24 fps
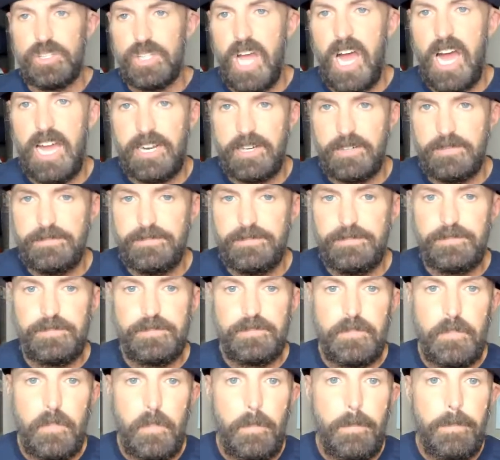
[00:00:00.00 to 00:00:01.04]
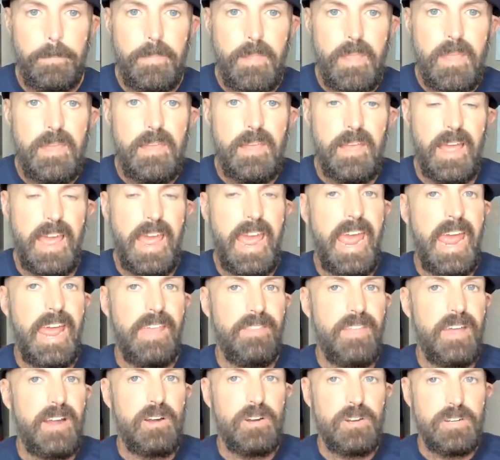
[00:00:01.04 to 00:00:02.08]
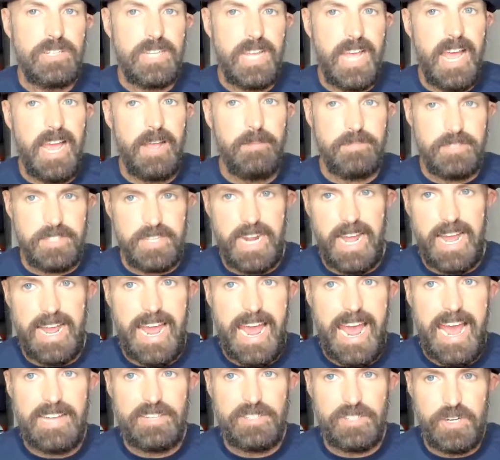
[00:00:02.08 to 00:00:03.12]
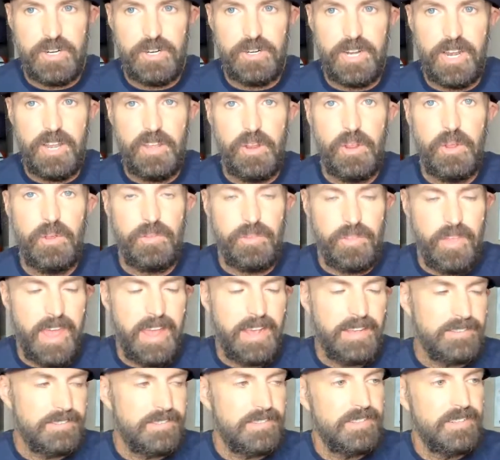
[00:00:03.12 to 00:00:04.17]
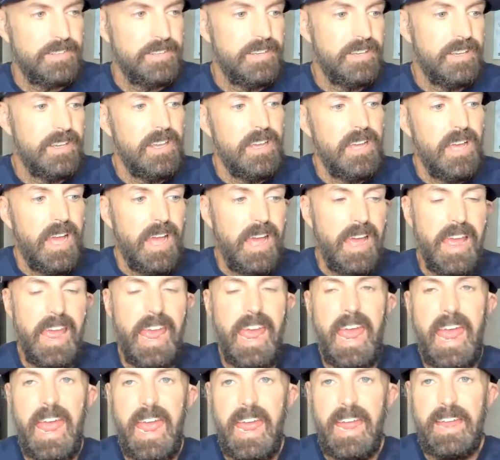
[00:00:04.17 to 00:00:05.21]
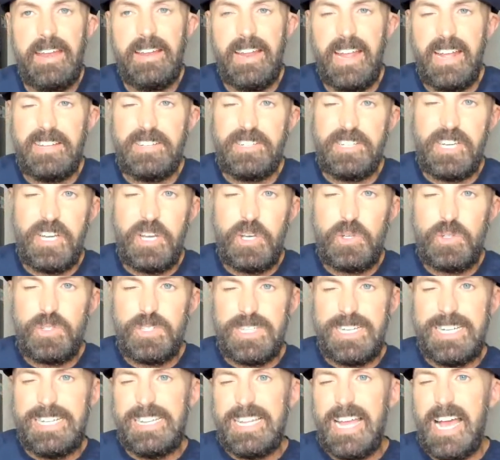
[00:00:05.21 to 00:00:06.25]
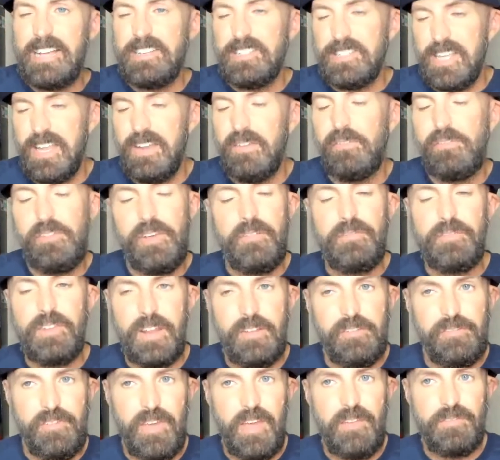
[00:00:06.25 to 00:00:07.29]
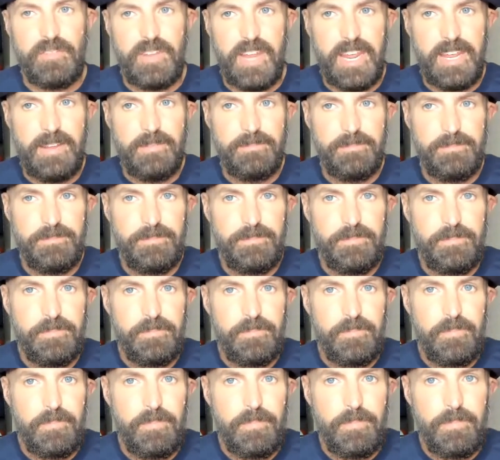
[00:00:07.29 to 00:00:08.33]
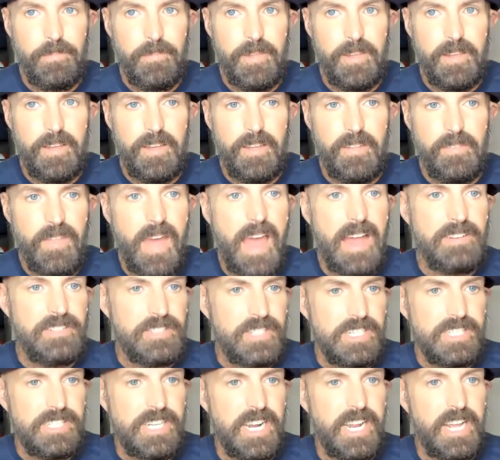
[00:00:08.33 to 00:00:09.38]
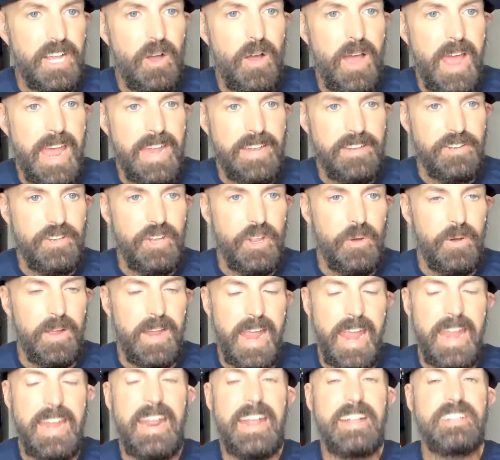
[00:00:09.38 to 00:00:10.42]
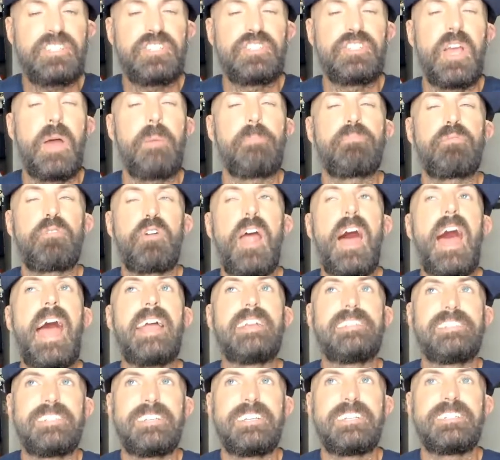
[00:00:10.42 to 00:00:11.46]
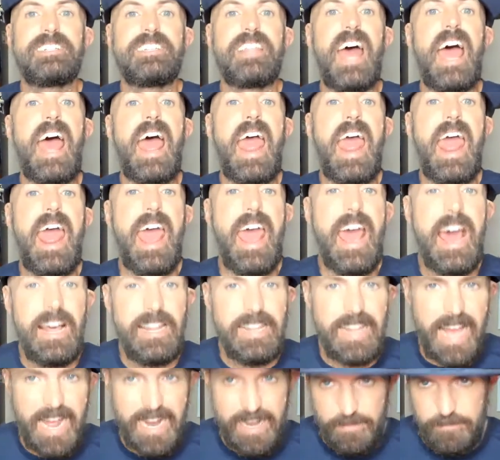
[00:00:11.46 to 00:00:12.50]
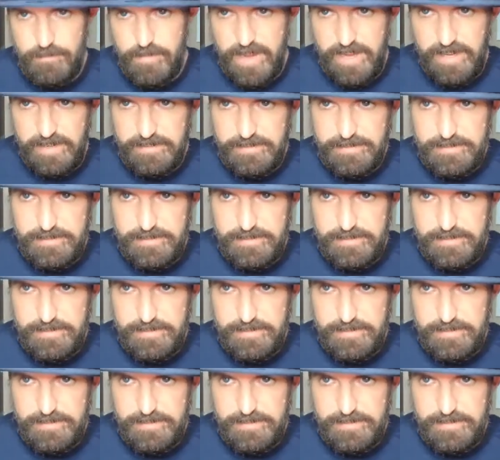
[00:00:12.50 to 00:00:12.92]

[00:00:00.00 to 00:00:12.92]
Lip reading: daughter. And there are times that I ask her to do things, and it's usually less than 50-50 that she's going to go ahead and do it. And it surprises the hell out of me